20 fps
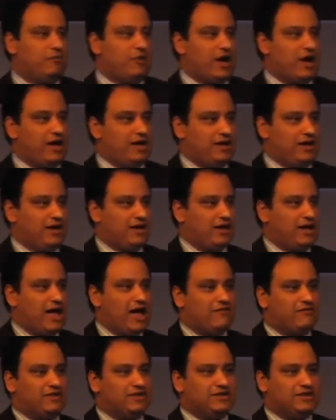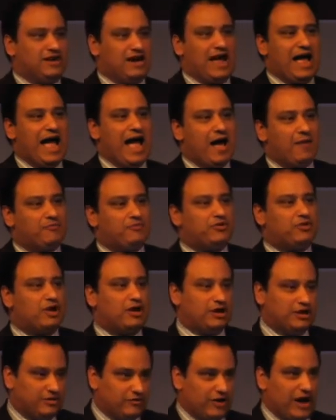by having the
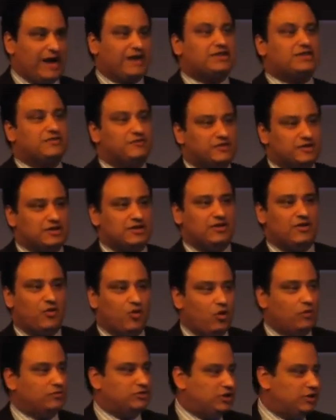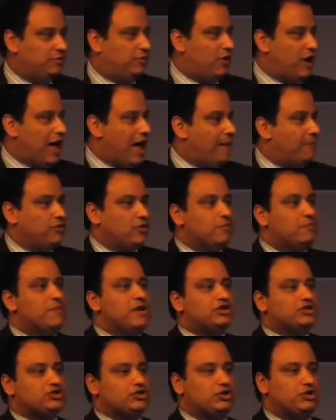app, interacting with the Home Depot app. You
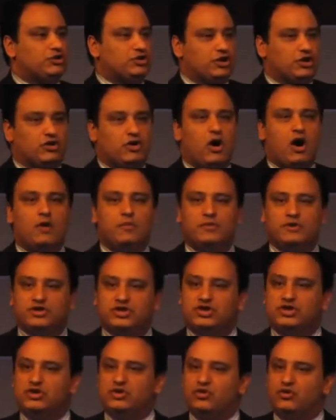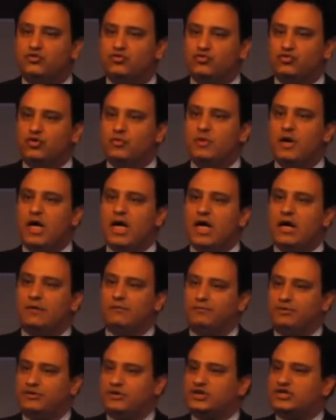measure the carpets in your room,
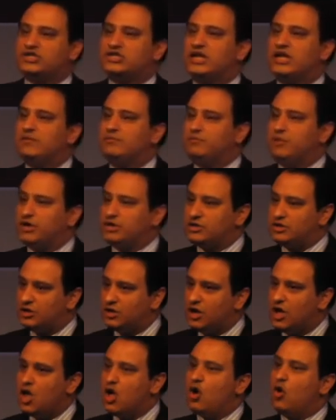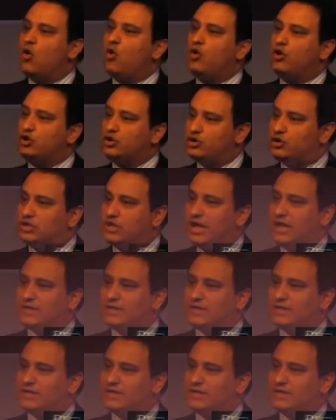press send button, order